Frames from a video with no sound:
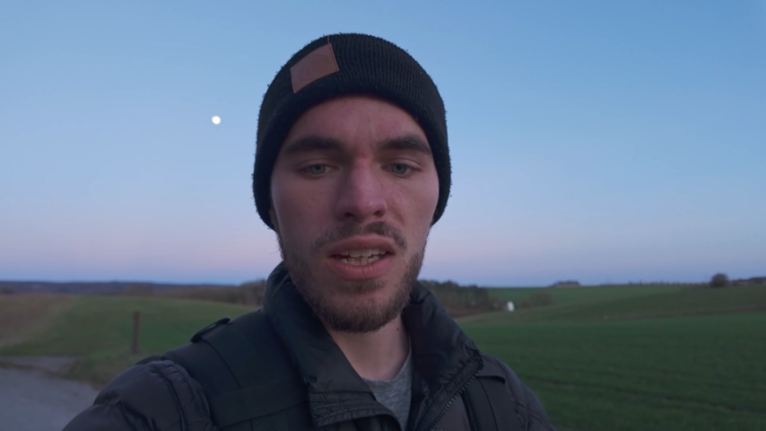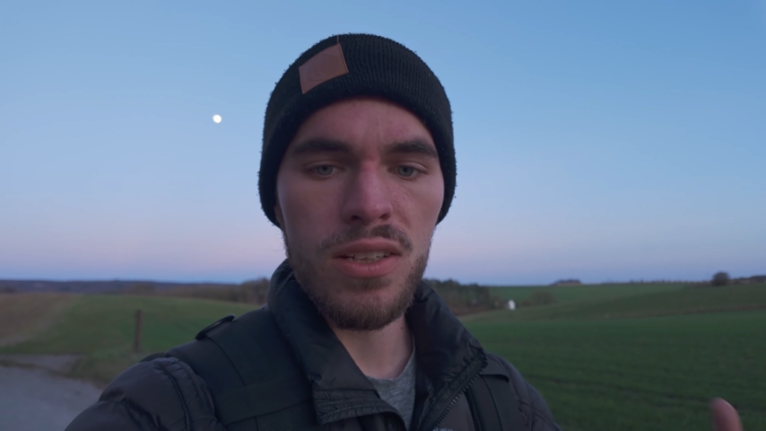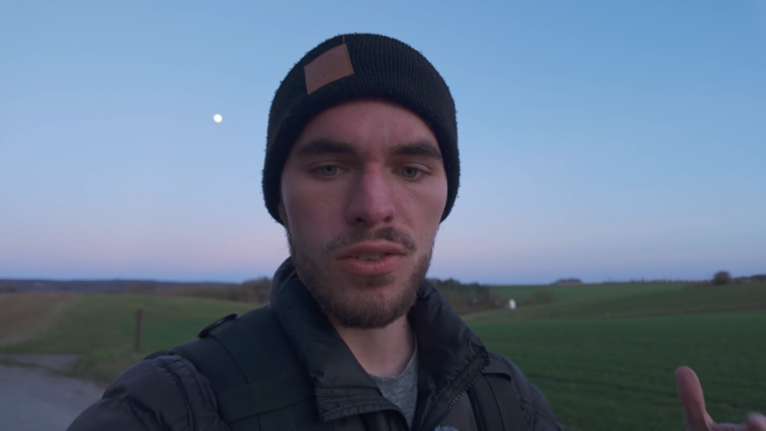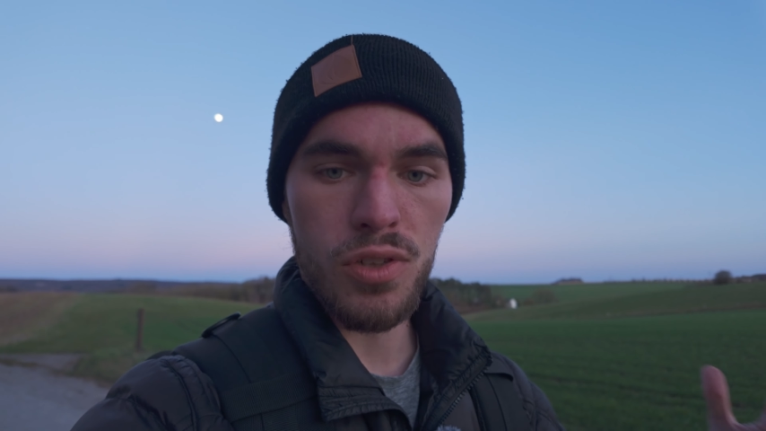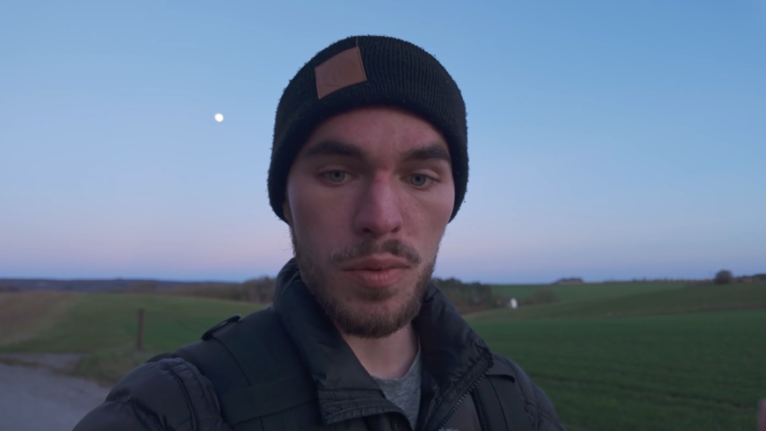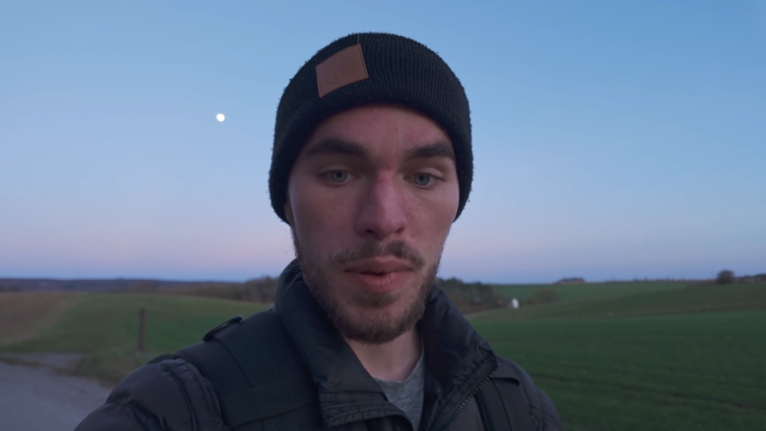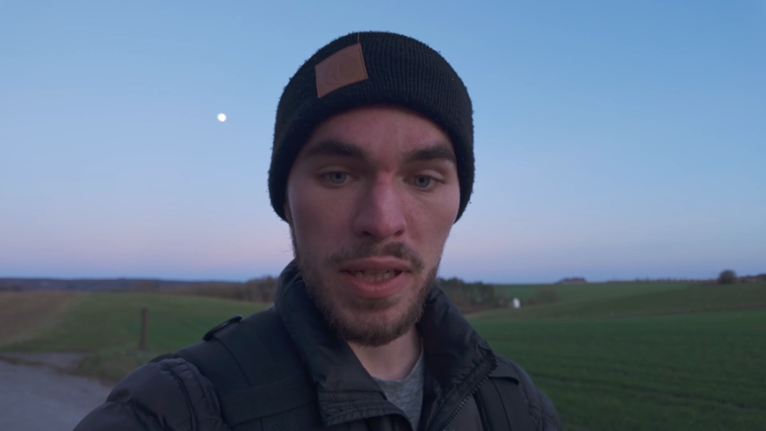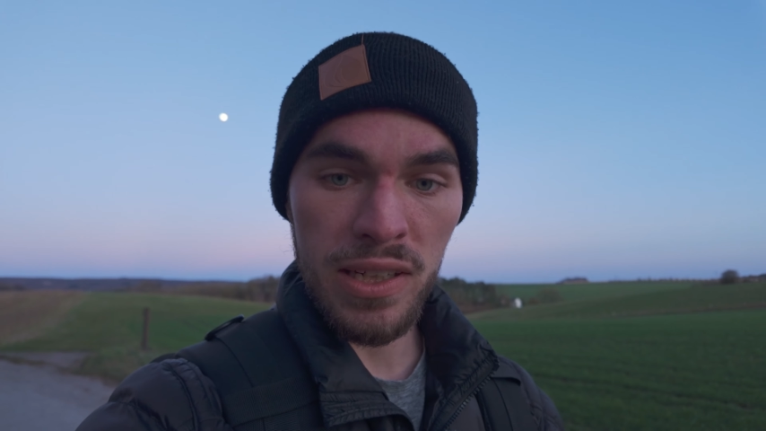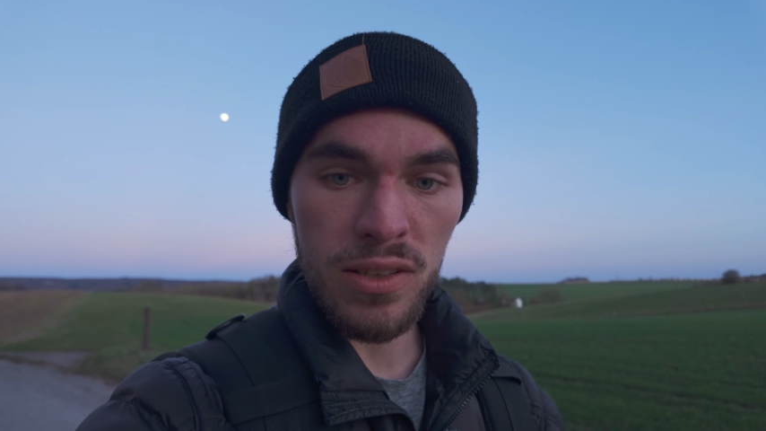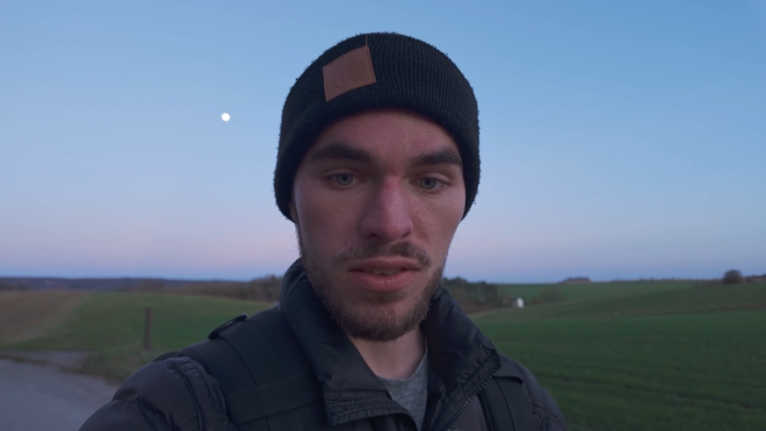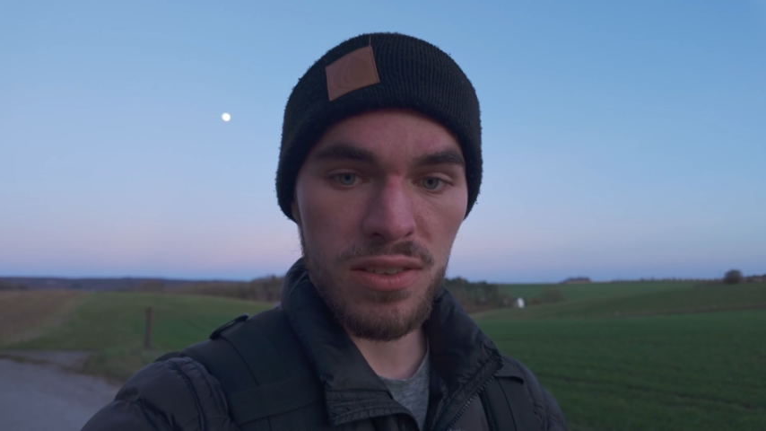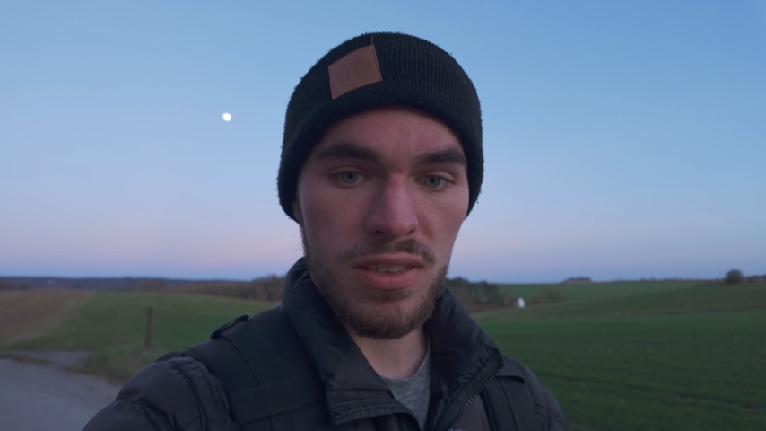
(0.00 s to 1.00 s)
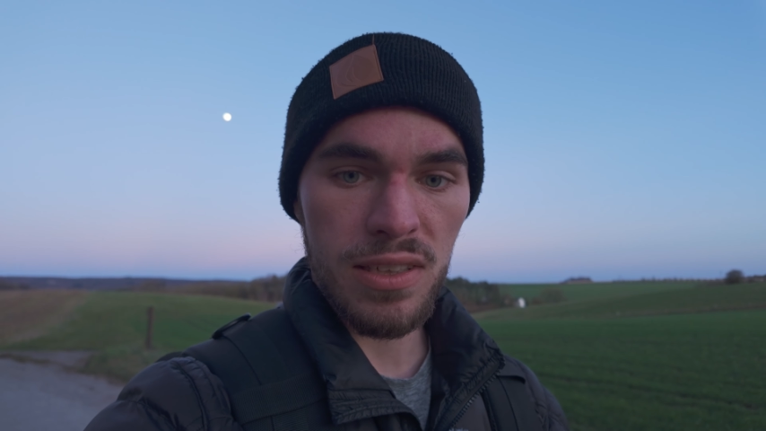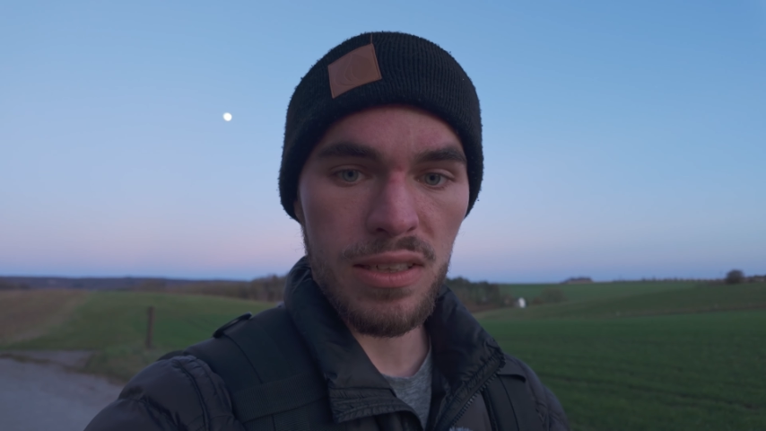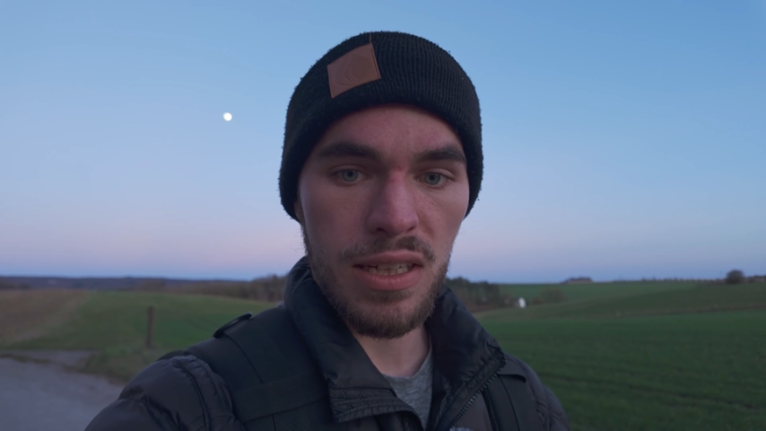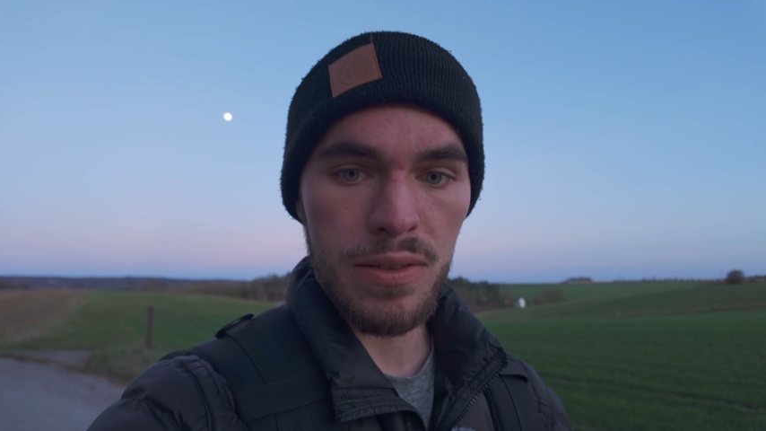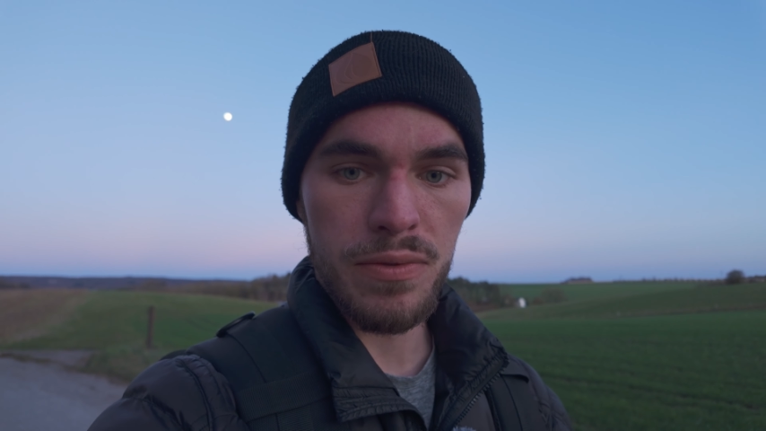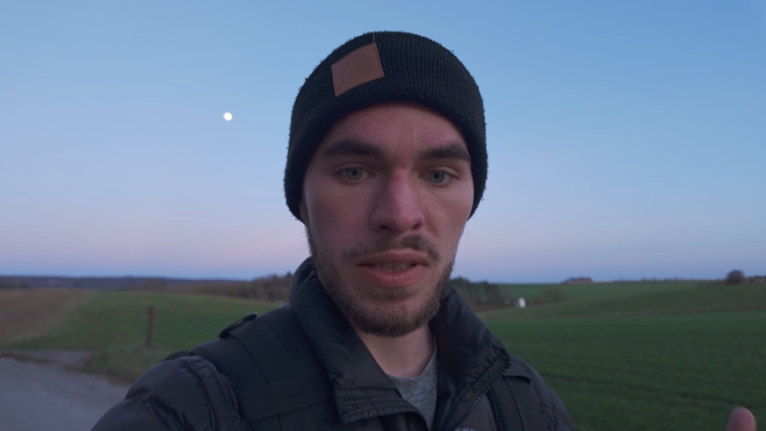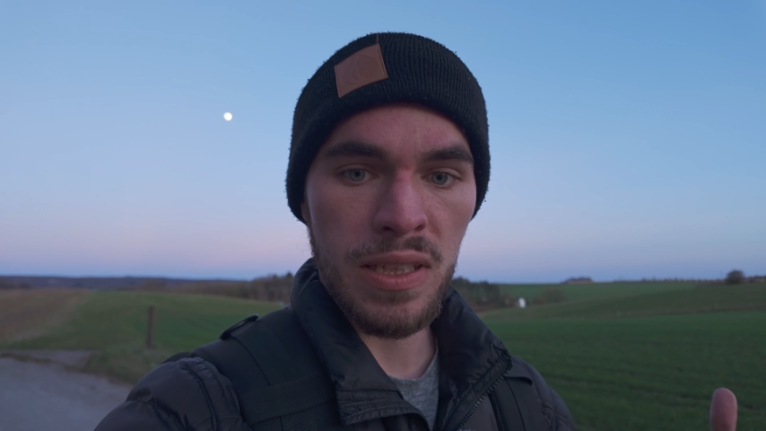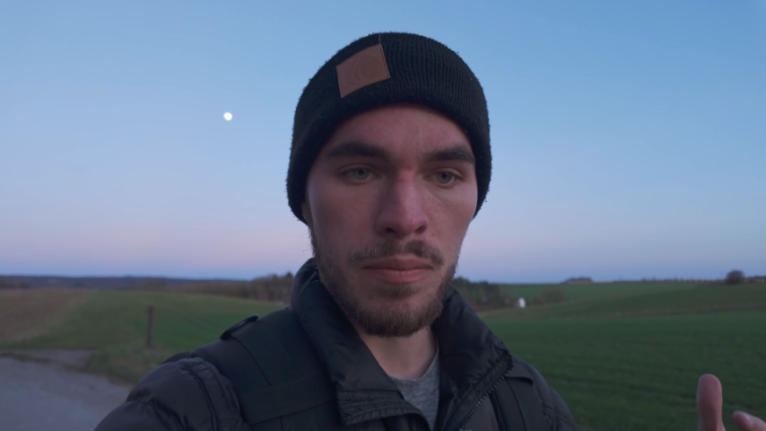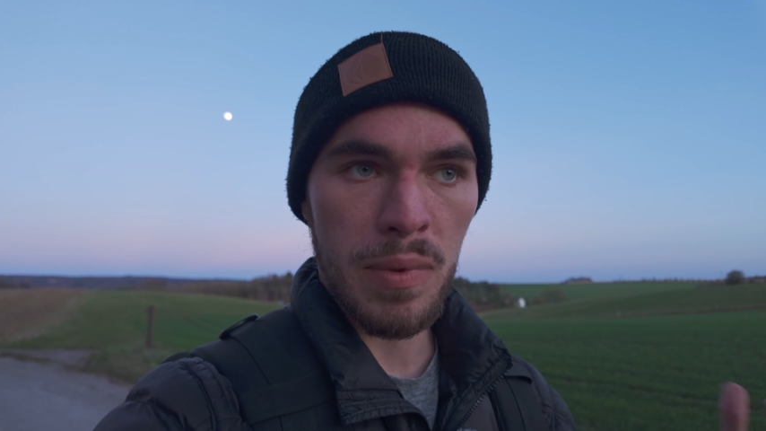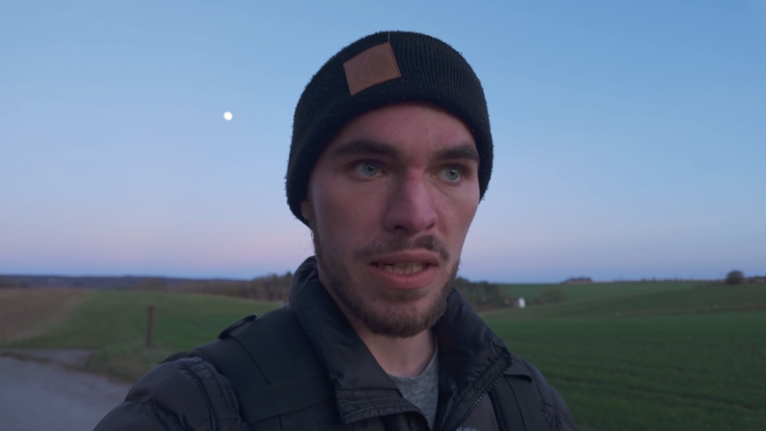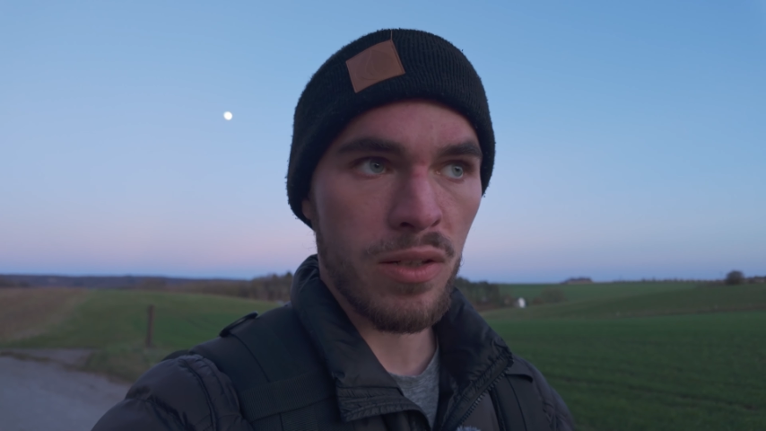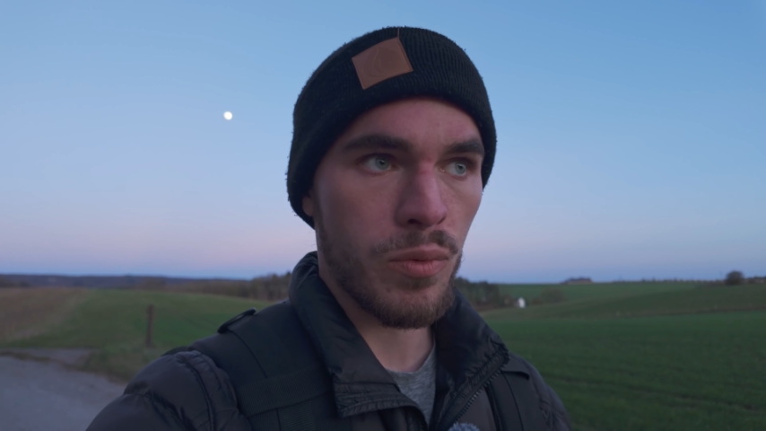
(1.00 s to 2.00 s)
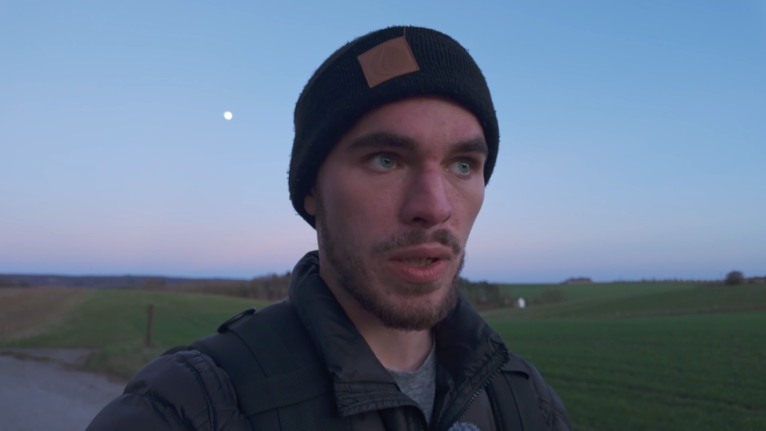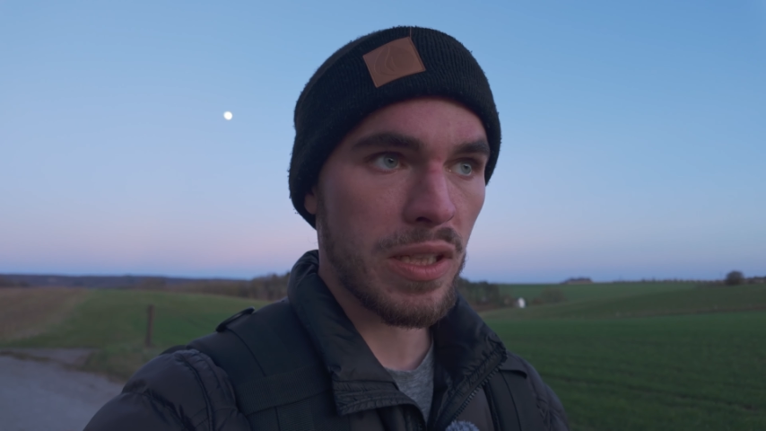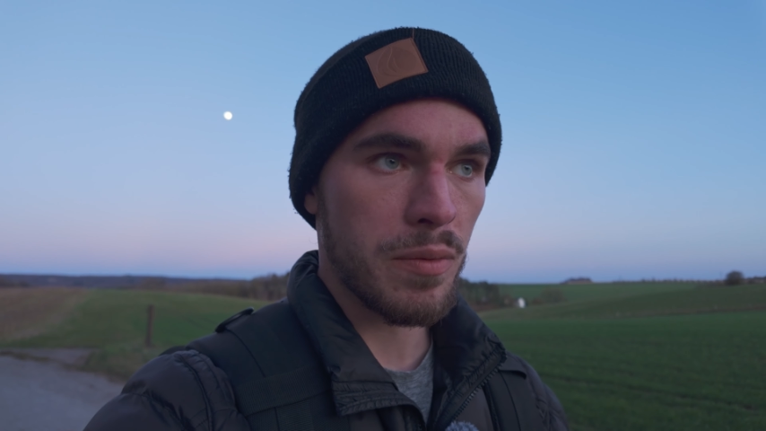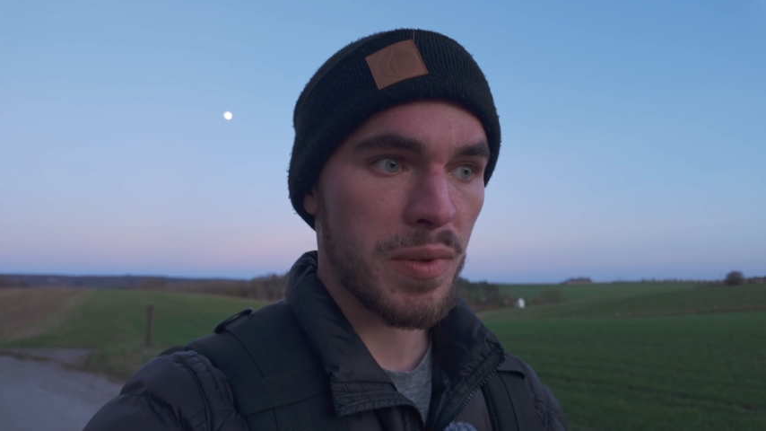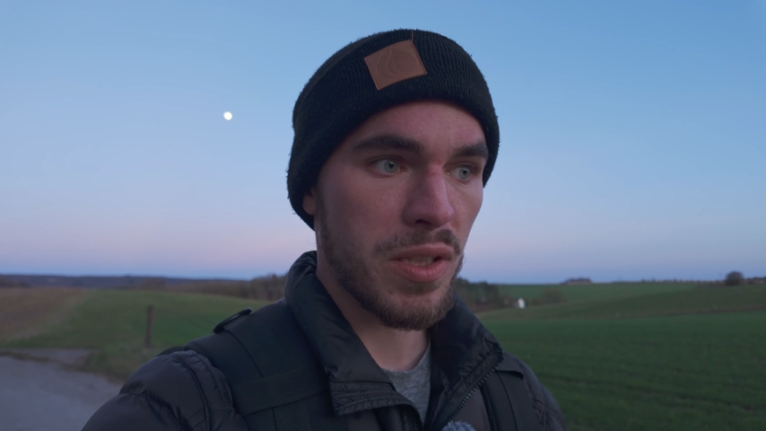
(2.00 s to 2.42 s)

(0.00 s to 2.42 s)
So depending on the scene, I think that black and white can